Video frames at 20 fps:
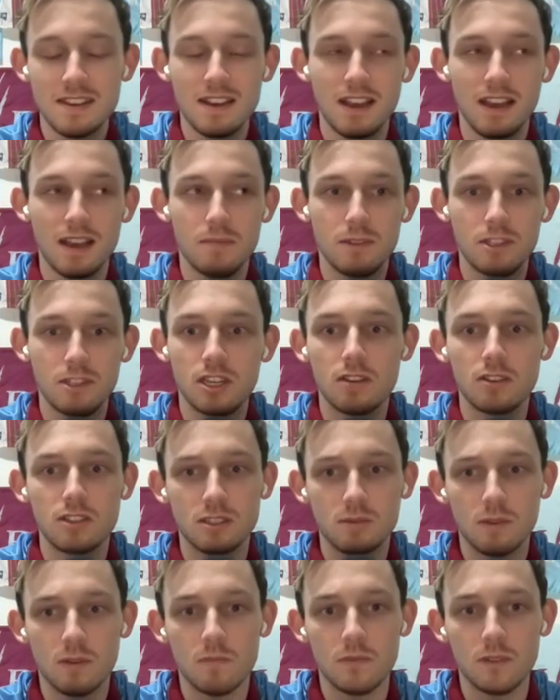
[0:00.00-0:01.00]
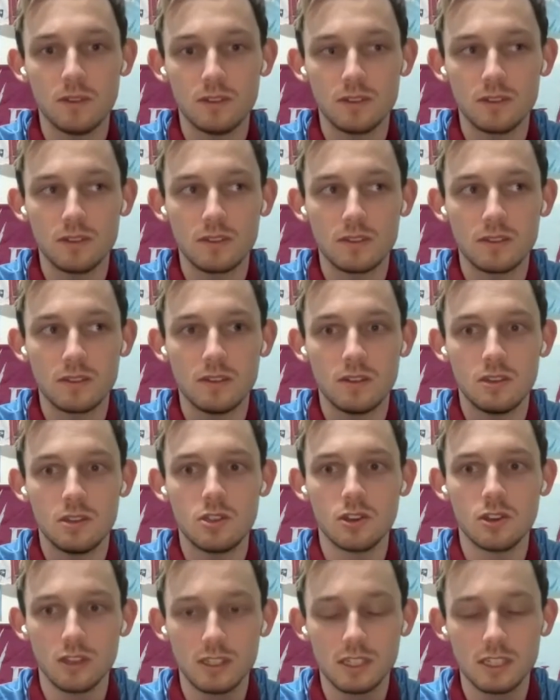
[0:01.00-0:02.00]
The Chelsea one was
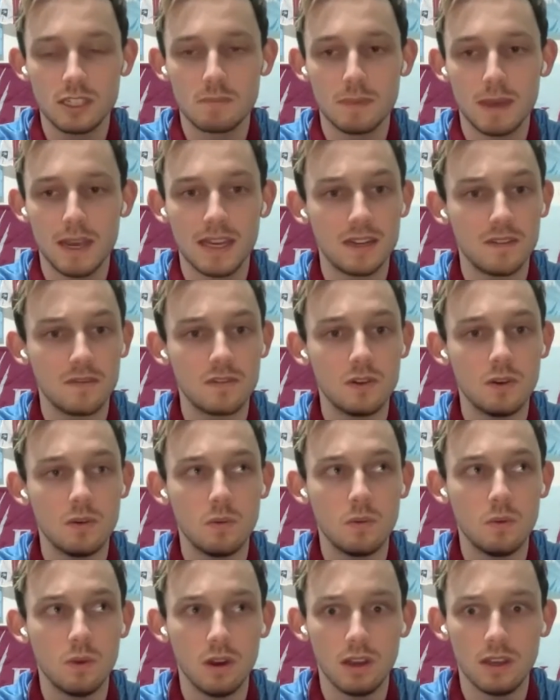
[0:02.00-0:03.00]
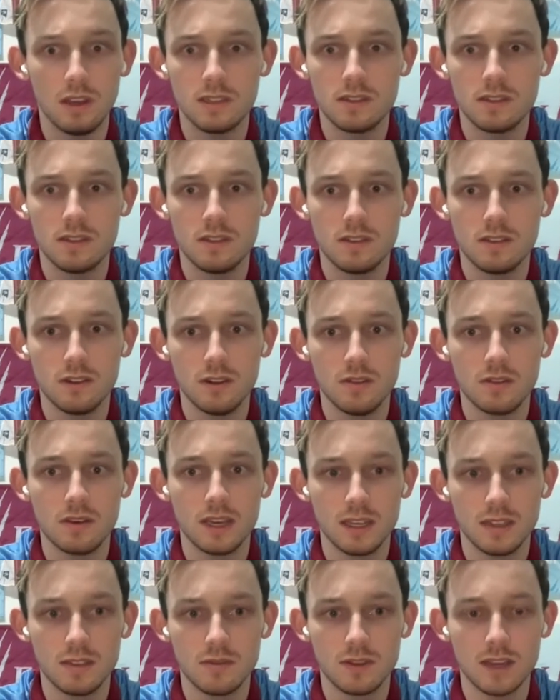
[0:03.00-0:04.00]
just as bad, if not worse, than the
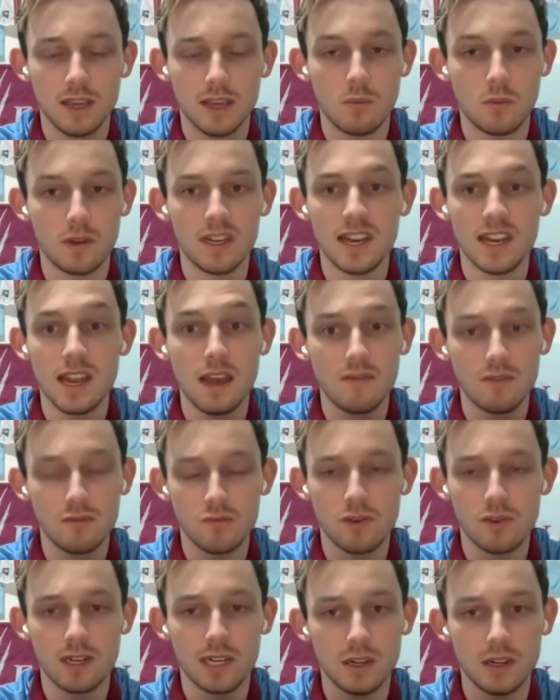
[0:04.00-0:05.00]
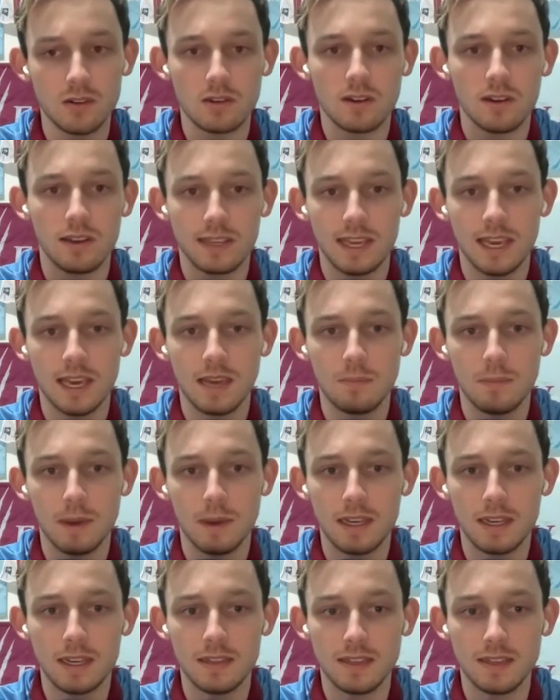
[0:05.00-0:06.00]
Newcastle game. We never really looked like getting
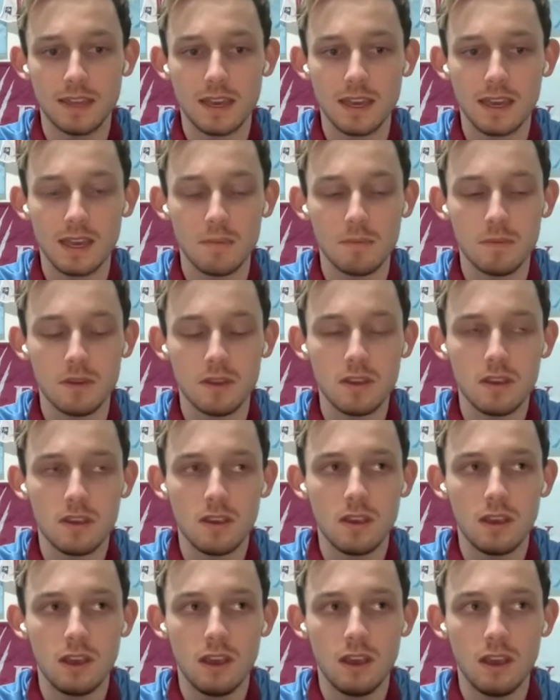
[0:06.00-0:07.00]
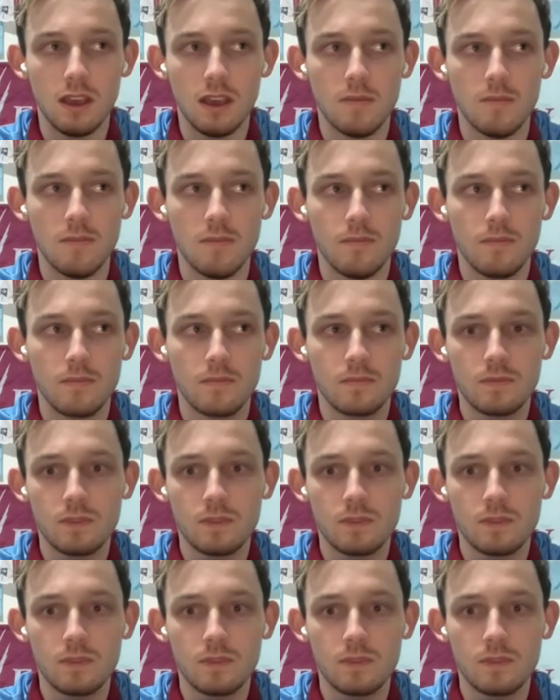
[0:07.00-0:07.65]
back in the game. Um,